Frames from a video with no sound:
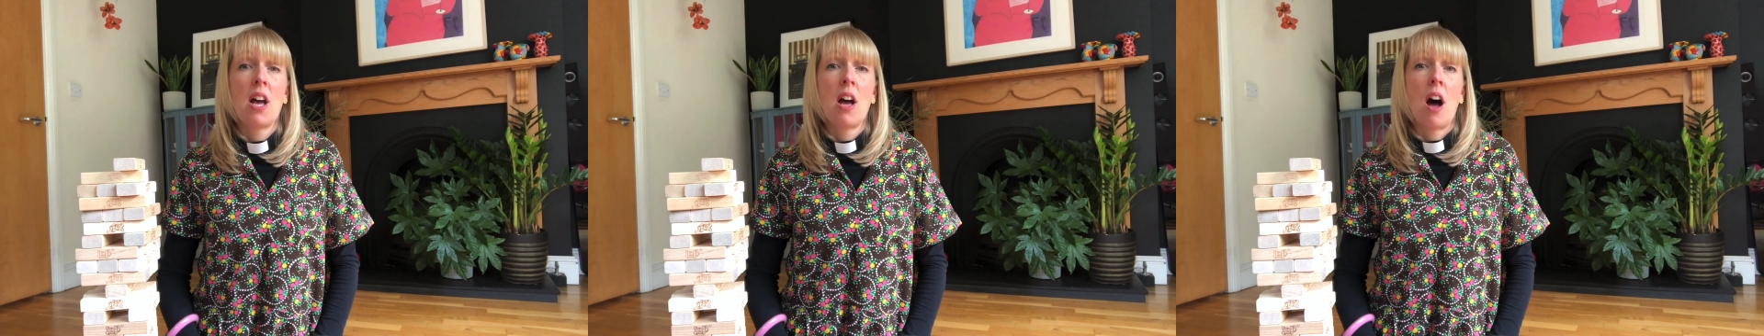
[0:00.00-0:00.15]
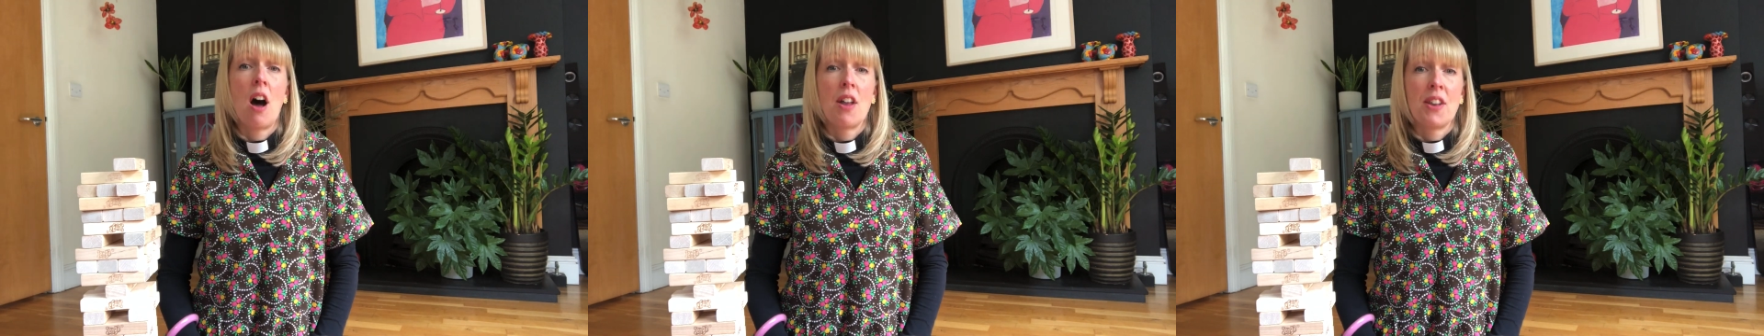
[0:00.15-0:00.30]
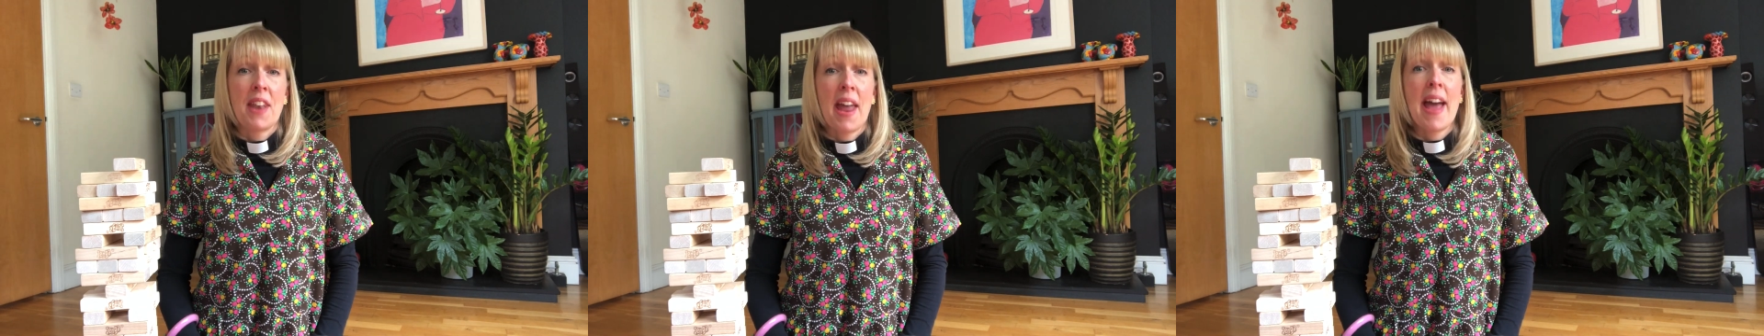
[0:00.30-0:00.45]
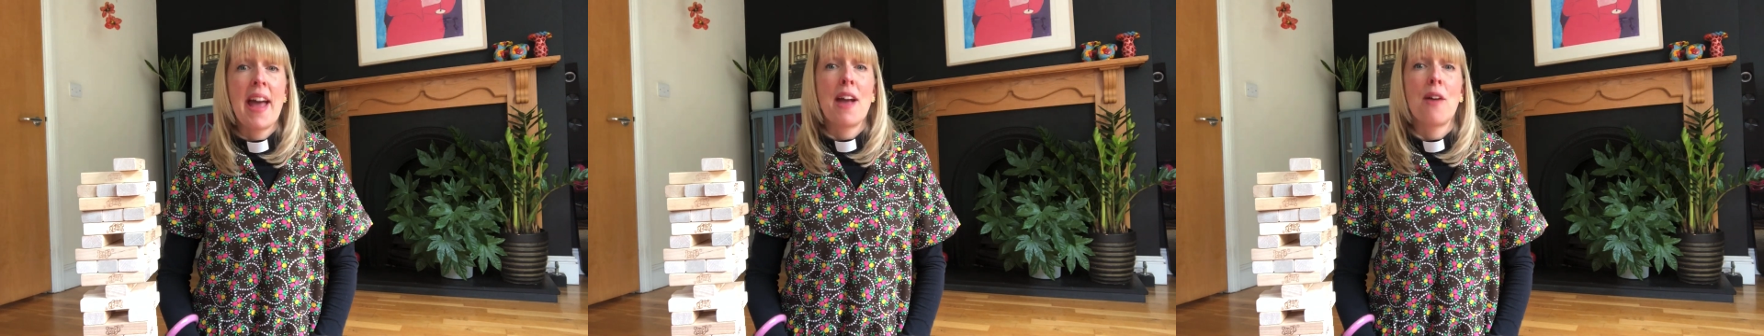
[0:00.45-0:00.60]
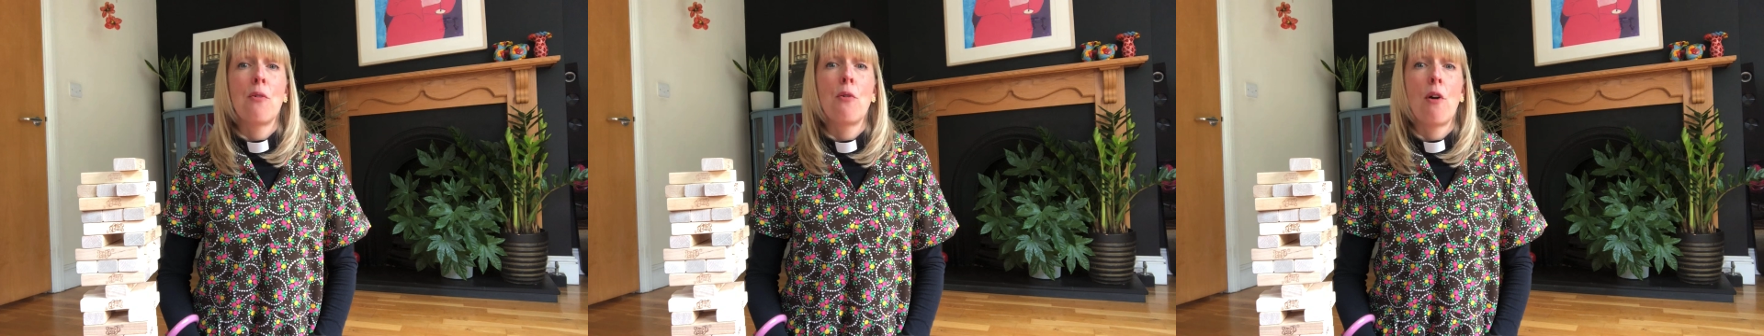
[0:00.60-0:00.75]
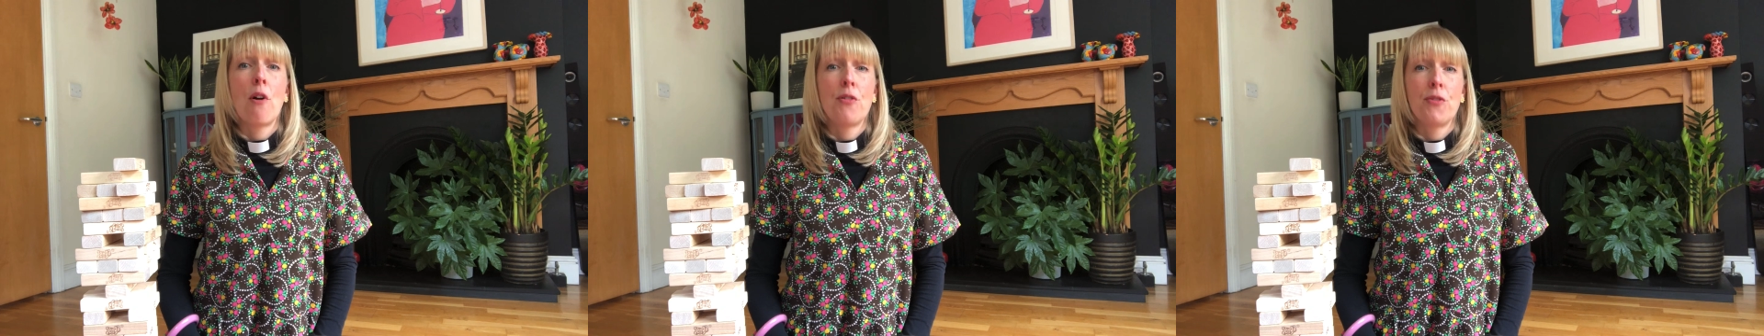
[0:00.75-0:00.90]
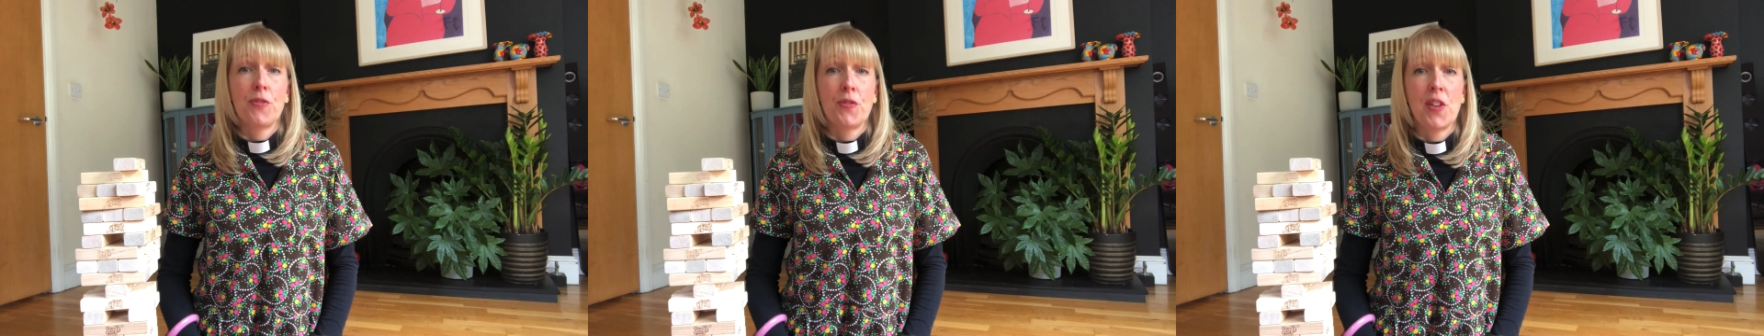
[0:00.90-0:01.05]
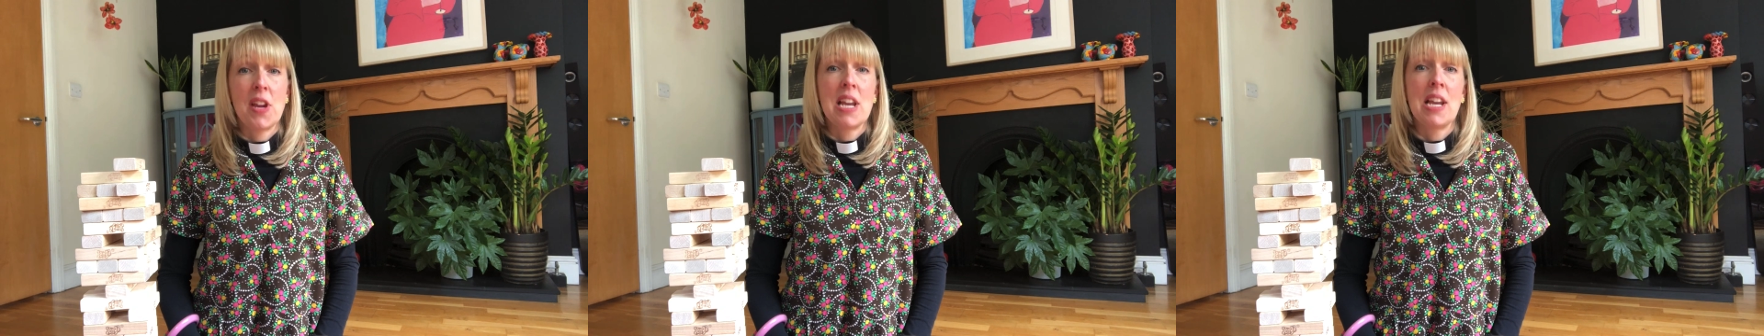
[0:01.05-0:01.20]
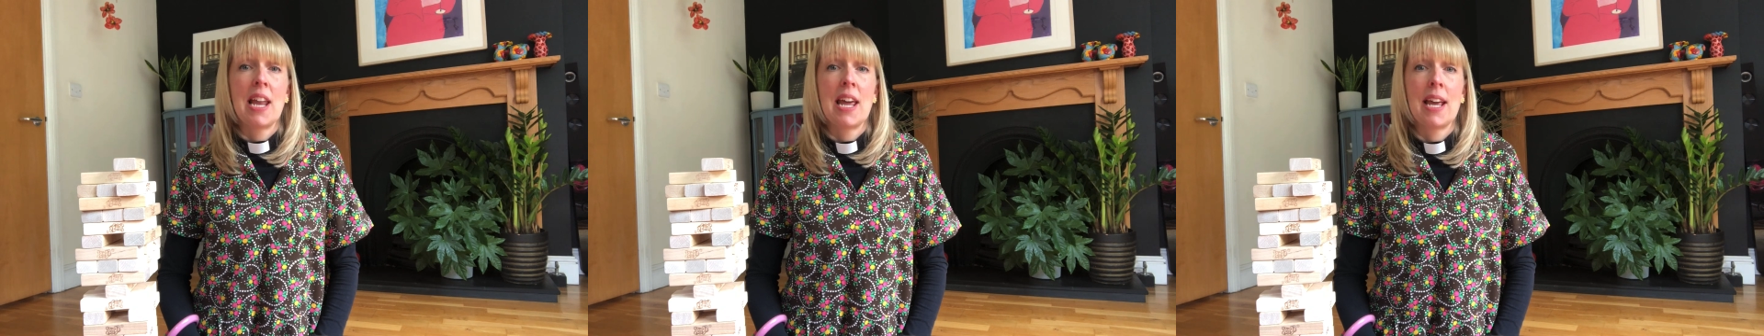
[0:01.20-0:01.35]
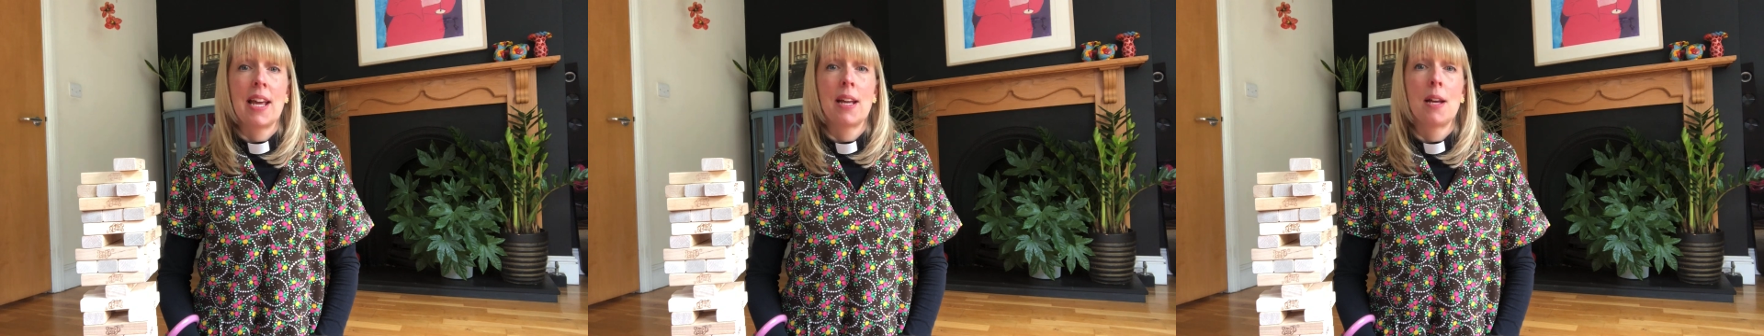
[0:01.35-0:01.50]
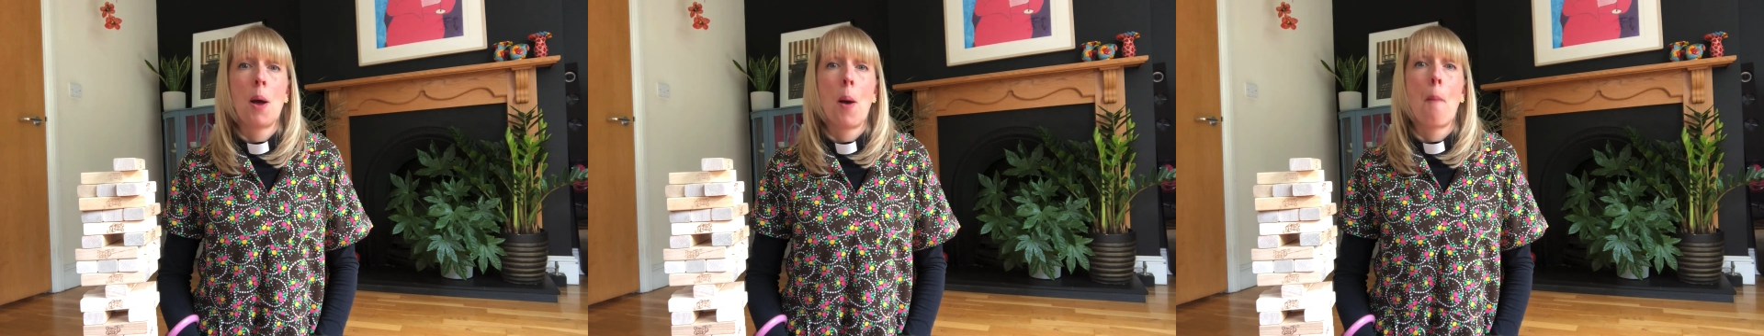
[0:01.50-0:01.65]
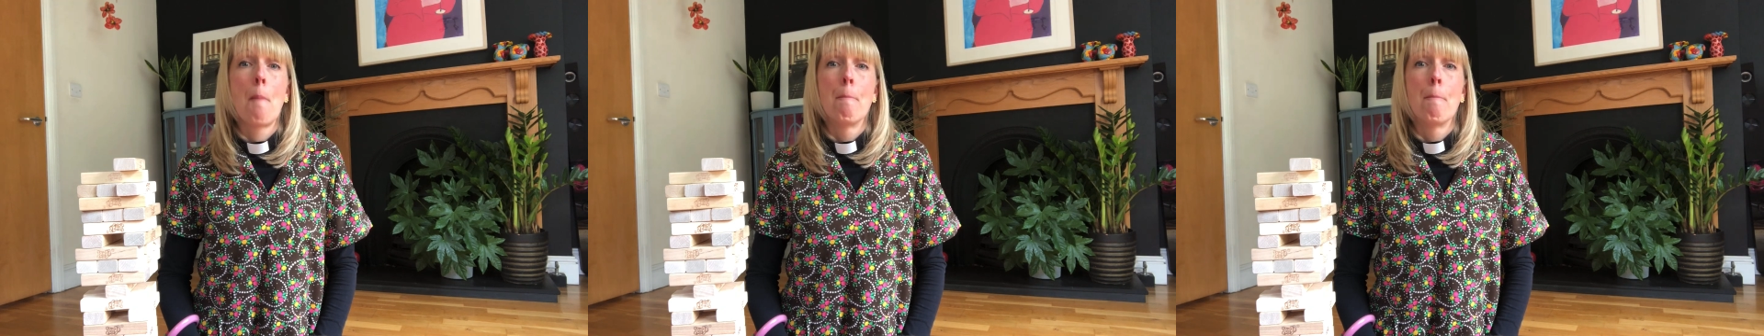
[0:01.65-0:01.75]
are now feeling